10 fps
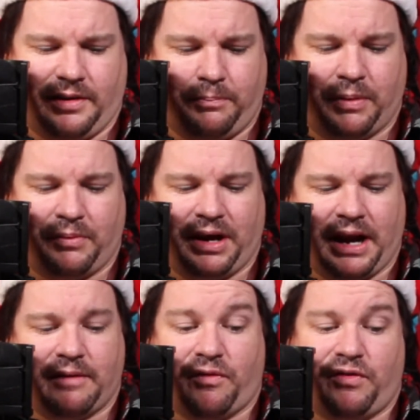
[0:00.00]
But we're going to
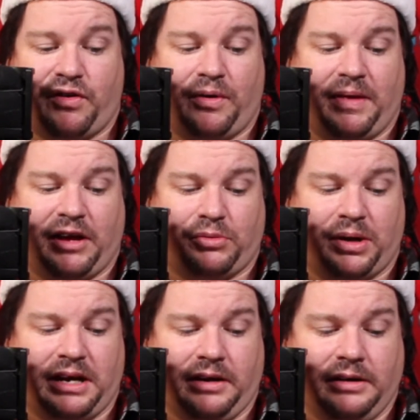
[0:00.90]
have a few of them next
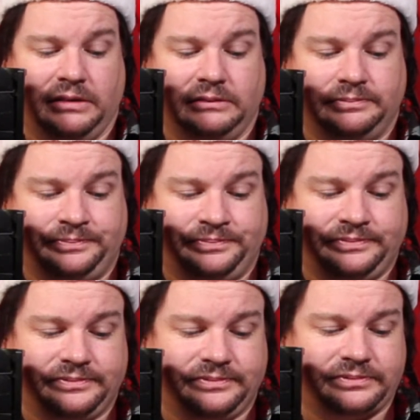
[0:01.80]
week
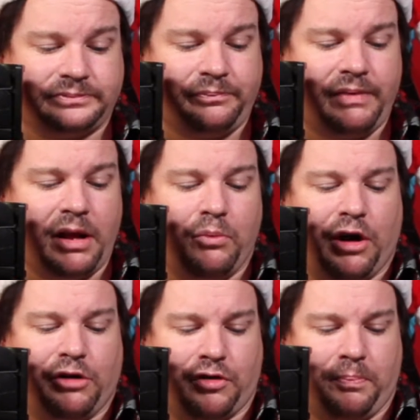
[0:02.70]

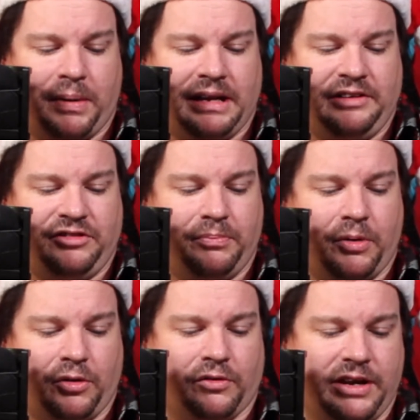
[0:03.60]
whilst we're at Butlins in
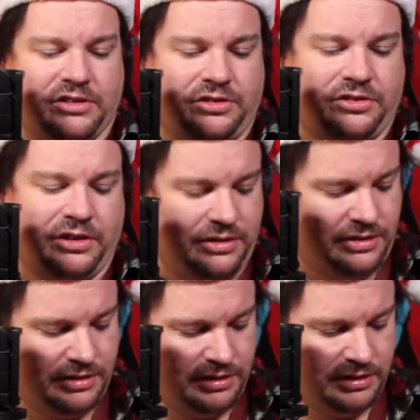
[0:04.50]
Bognor Regis.
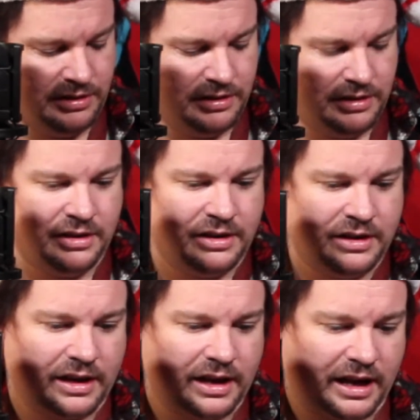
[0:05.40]

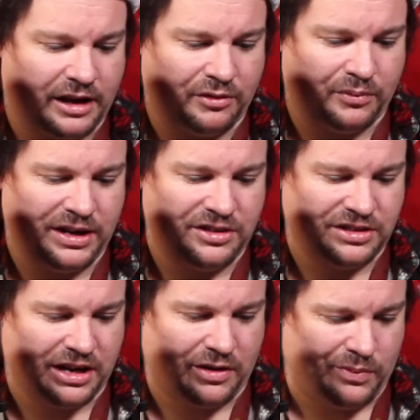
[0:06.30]
And we
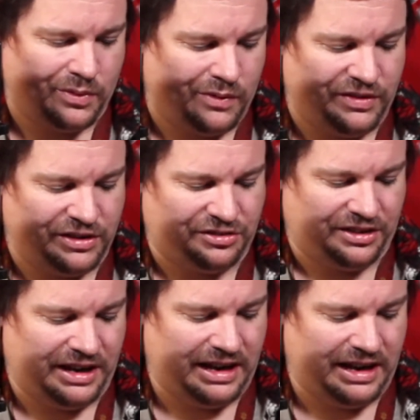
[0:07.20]
shall obviously